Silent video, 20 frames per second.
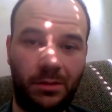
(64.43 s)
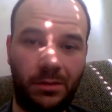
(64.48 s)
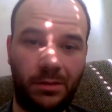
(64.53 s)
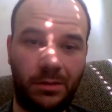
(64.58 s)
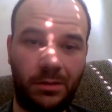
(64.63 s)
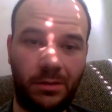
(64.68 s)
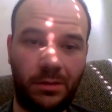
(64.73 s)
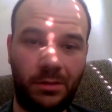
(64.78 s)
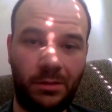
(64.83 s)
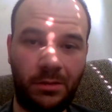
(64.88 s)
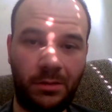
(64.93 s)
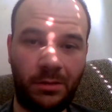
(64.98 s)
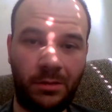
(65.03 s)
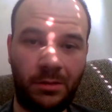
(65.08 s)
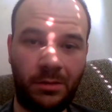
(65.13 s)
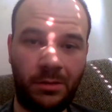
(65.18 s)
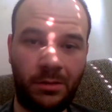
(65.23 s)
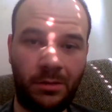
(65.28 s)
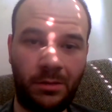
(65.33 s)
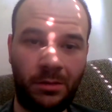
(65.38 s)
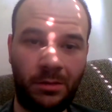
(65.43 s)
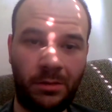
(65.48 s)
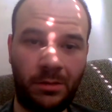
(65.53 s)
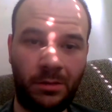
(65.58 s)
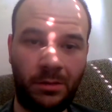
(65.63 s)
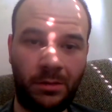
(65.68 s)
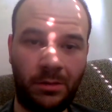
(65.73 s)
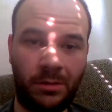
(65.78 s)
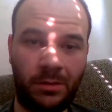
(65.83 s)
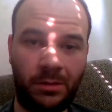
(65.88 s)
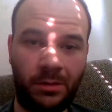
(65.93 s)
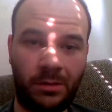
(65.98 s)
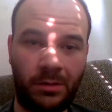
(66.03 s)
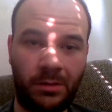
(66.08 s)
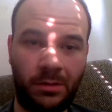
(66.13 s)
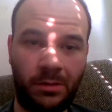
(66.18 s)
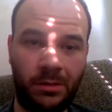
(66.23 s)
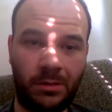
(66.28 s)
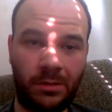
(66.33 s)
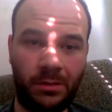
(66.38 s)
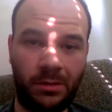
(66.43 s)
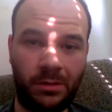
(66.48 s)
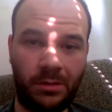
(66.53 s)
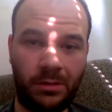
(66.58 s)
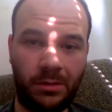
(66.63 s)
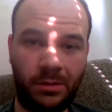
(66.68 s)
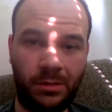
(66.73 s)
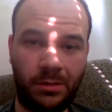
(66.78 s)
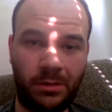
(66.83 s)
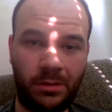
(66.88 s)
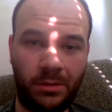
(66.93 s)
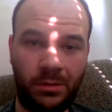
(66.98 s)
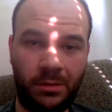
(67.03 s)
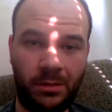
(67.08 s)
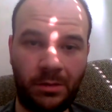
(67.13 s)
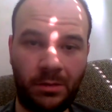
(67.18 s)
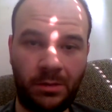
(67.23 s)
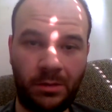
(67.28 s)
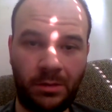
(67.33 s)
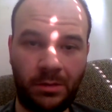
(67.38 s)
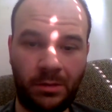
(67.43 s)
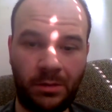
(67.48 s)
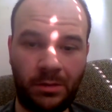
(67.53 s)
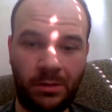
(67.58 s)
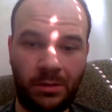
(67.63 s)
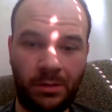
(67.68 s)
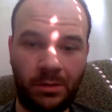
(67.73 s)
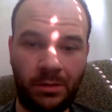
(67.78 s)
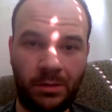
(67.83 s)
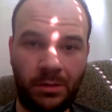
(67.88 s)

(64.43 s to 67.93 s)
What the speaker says: (silence)